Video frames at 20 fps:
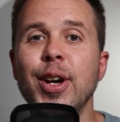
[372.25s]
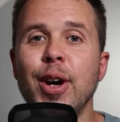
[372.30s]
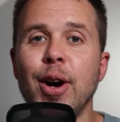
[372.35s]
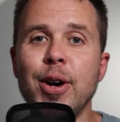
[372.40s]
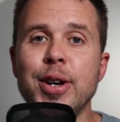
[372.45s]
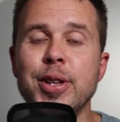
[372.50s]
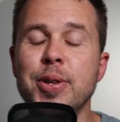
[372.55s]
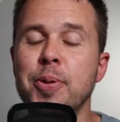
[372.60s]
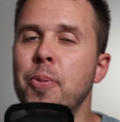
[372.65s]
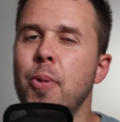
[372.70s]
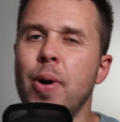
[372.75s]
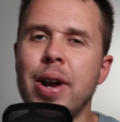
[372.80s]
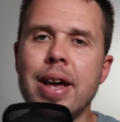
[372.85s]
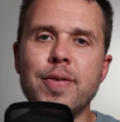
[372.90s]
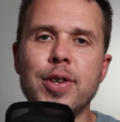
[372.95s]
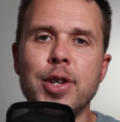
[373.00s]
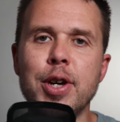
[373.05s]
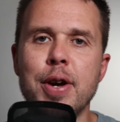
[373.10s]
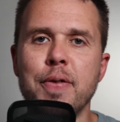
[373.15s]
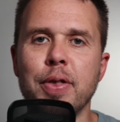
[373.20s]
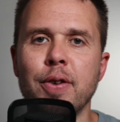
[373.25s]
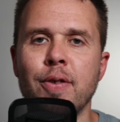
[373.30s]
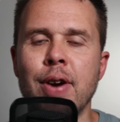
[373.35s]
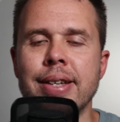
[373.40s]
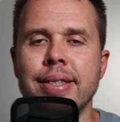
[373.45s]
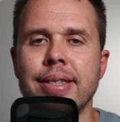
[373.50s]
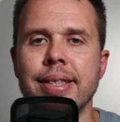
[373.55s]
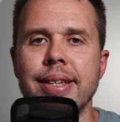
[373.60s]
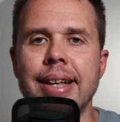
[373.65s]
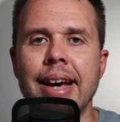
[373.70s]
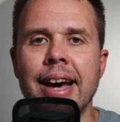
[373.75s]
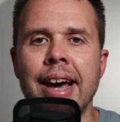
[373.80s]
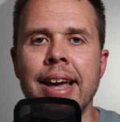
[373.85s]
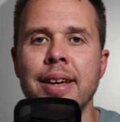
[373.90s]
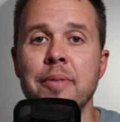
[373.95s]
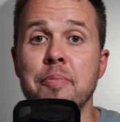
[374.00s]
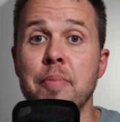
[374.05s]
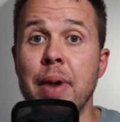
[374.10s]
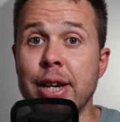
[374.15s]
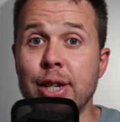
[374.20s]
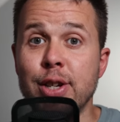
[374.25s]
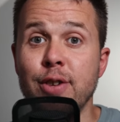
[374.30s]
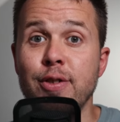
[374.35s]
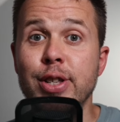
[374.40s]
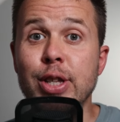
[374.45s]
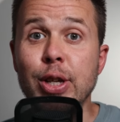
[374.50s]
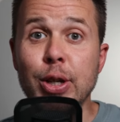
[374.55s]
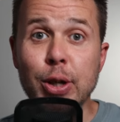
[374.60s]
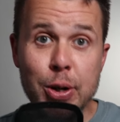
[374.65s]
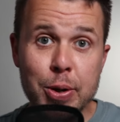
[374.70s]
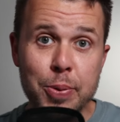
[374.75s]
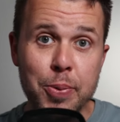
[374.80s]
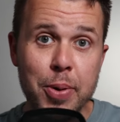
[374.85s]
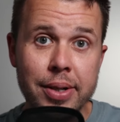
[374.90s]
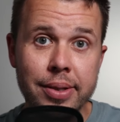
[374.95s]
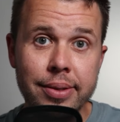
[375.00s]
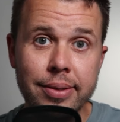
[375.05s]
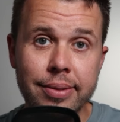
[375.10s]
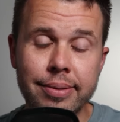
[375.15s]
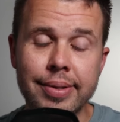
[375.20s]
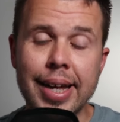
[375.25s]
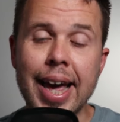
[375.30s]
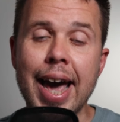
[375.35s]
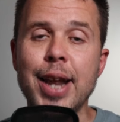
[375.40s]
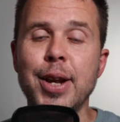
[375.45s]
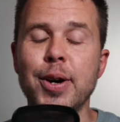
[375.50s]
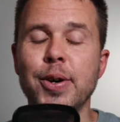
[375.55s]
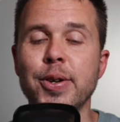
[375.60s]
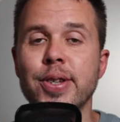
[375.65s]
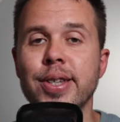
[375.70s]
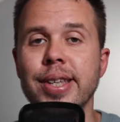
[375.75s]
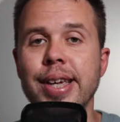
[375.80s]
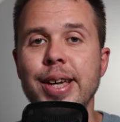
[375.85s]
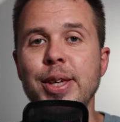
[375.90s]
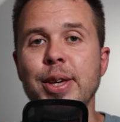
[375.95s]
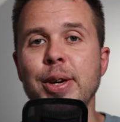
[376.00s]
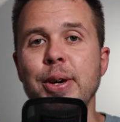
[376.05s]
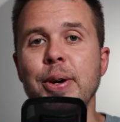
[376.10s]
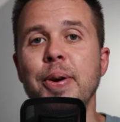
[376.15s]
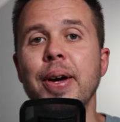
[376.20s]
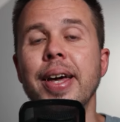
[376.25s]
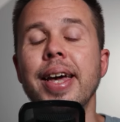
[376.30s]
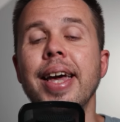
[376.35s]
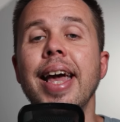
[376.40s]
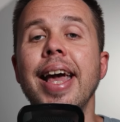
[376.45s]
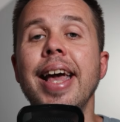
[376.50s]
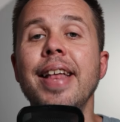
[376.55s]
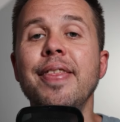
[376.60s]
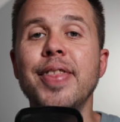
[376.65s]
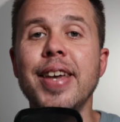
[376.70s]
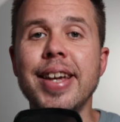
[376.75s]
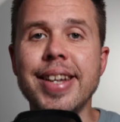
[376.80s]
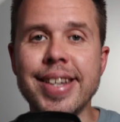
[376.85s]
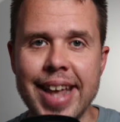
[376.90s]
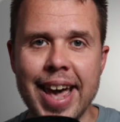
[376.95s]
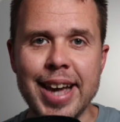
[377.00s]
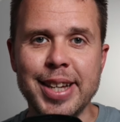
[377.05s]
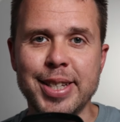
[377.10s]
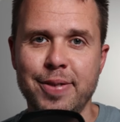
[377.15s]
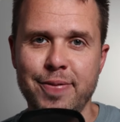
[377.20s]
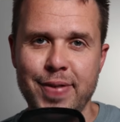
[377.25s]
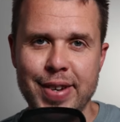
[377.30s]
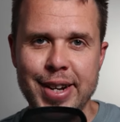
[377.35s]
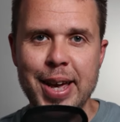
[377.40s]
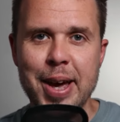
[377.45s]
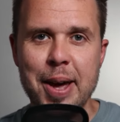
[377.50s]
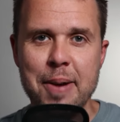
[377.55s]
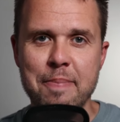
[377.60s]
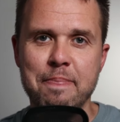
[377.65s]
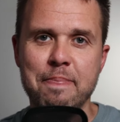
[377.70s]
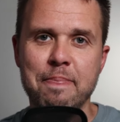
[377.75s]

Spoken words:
Guys, whatever you do for the rest of the day, make sure it's a good one, and I'll see you in the next video.